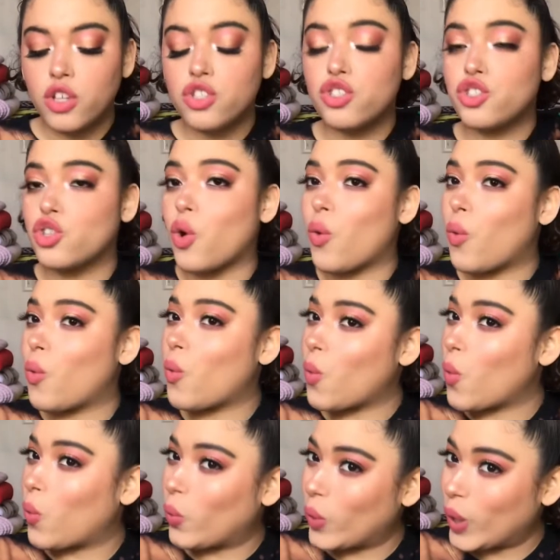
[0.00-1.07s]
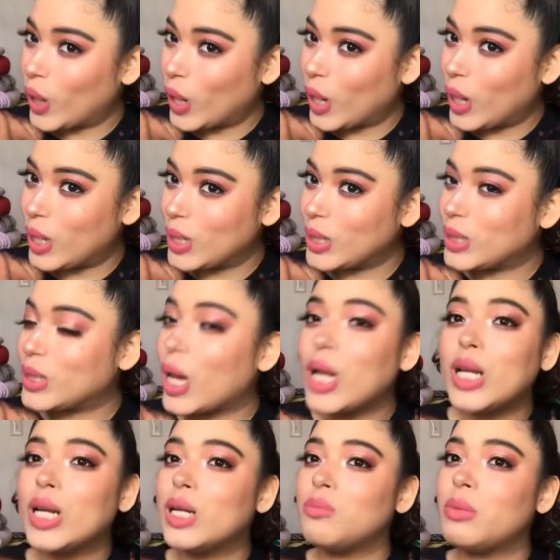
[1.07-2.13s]
So excited
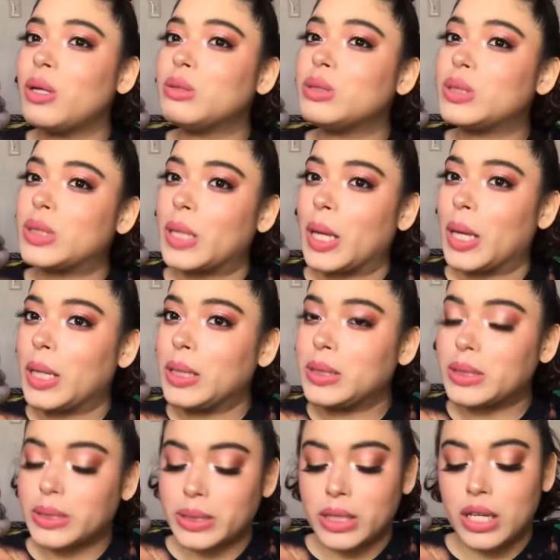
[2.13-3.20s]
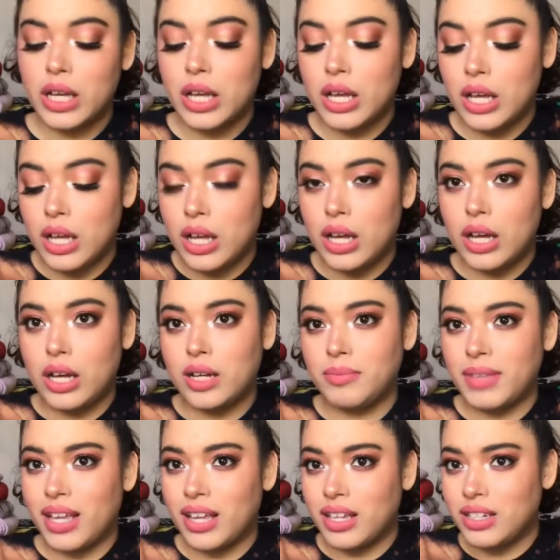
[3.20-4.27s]
about that.
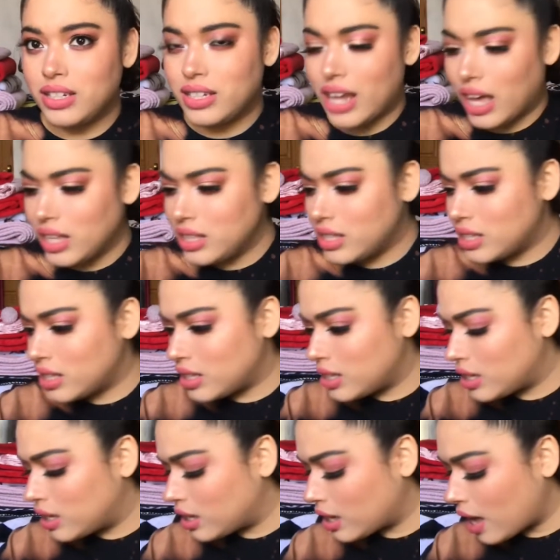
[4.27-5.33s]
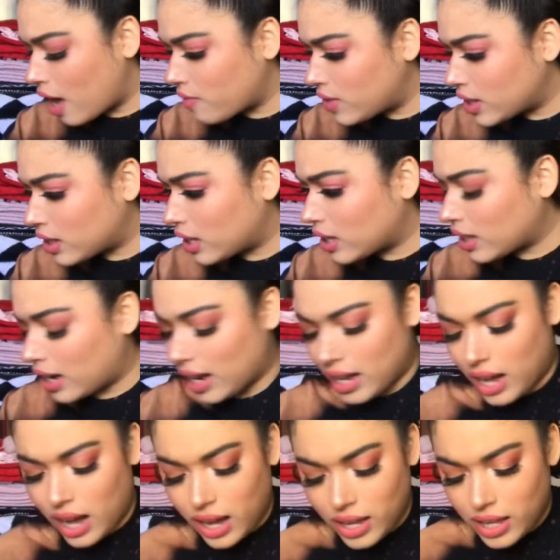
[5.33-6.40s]
And that's everything that I
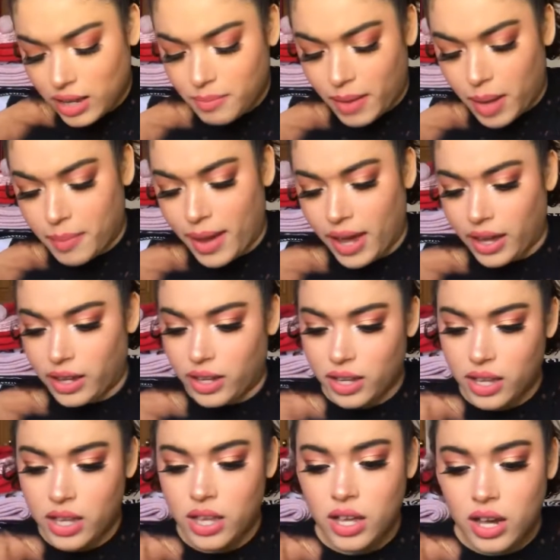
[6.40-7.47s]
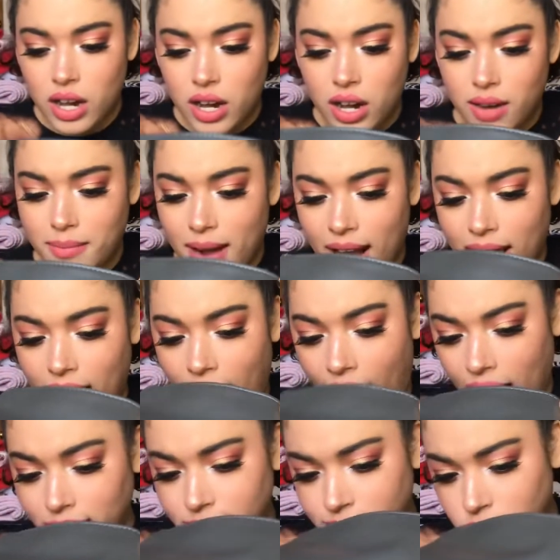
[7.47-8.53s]
got in my bag. I have
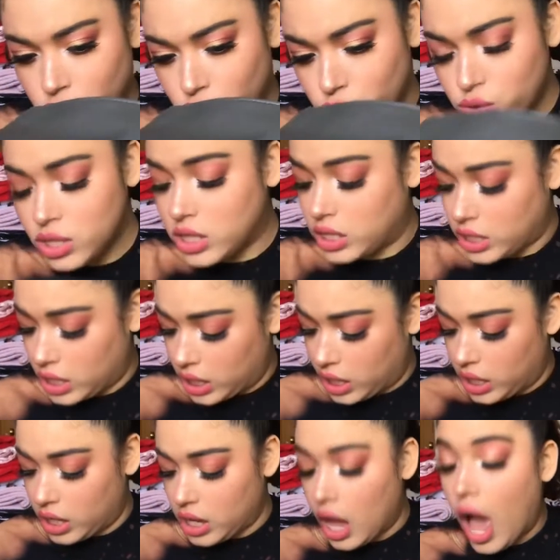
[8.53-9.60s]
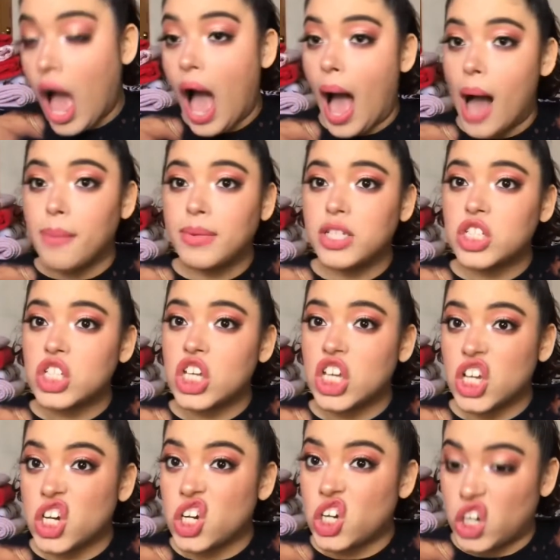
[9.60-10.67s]
to see how much it
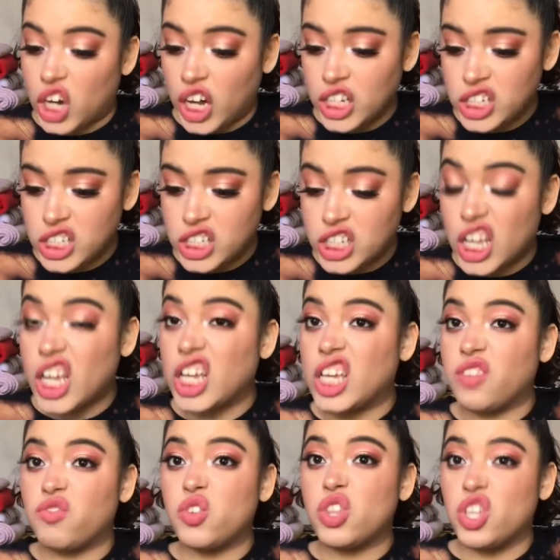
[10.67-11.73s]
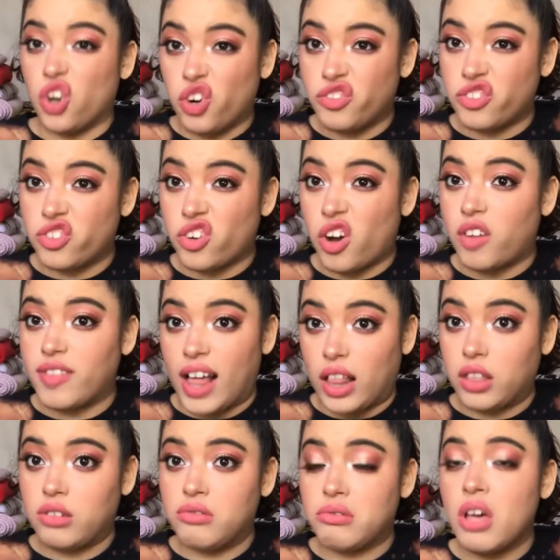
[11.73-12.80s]
costs and give you the overall
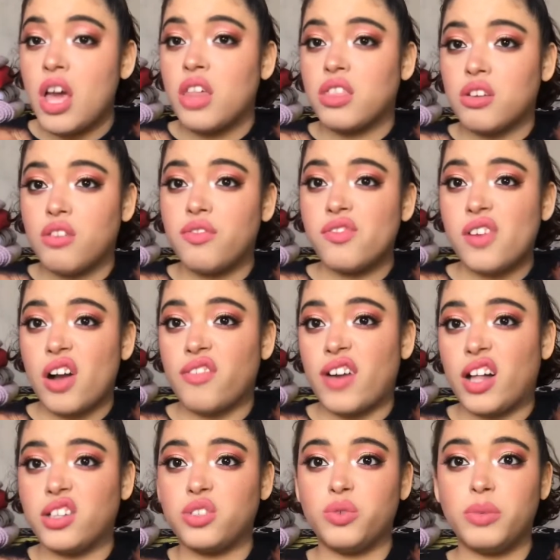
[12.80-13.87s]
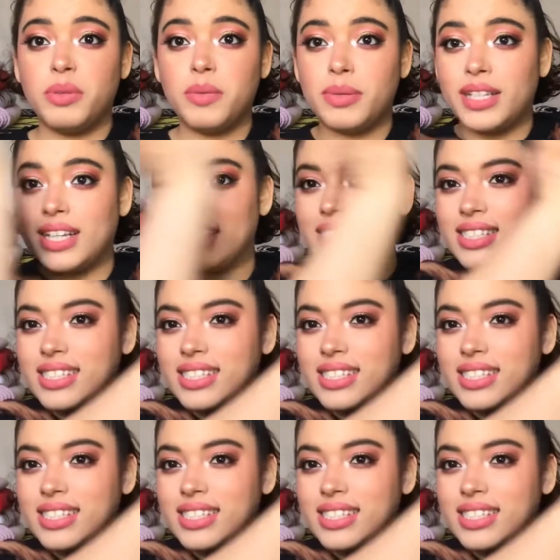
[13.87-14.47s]
value. The overall value will be placed